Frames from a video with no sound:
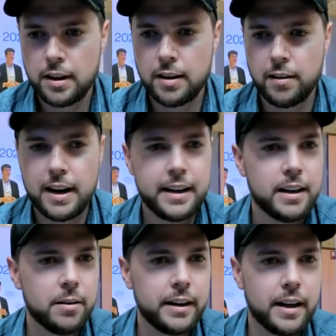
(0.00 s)
All right,
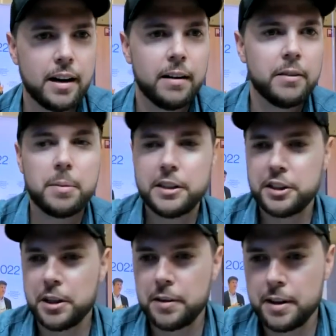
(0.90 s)
here we go. Everybody's
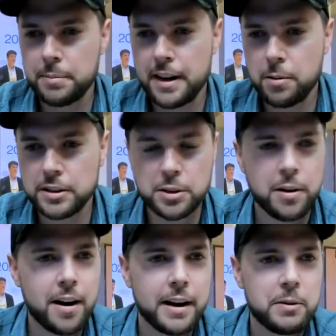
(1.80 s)
showing up now. What's going
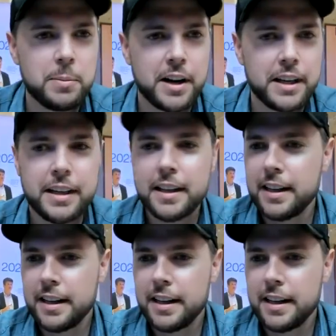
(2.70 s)
on, everybody?